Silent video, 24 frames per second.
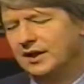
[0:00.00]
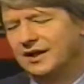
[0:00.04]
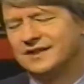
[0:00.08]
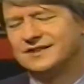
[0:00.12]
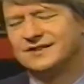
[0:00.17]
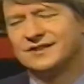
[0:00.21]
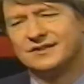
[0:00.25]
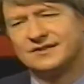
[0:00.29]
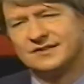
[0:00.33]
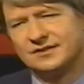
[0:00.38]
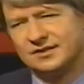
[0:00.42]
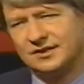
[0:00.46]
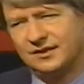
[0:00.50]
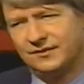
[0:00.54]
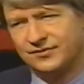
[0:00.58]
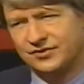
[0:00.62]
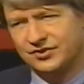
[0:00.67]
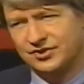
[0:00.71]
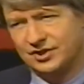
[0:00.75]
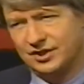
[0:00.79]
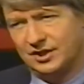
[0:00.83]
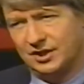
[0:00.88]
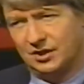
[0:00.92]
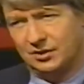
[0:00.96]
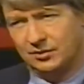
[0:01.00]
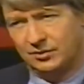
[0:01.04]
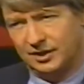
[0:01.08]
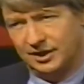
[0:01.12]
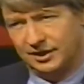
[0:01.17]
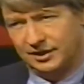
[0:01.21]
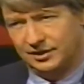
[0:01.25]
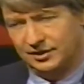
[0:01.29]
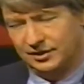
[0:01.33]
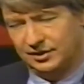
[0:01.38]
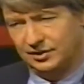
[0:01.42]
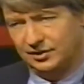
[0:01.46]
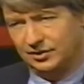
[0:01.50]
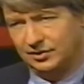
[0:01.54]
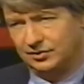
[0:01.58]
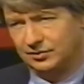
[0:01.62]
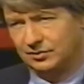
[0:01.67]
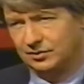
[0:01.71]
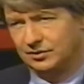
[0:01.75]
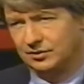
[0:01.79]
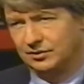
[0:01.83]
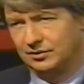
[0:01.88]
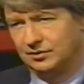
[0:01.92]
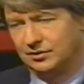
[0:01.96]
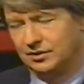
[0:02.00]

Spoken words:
It's a tough sell. Reagan could do it.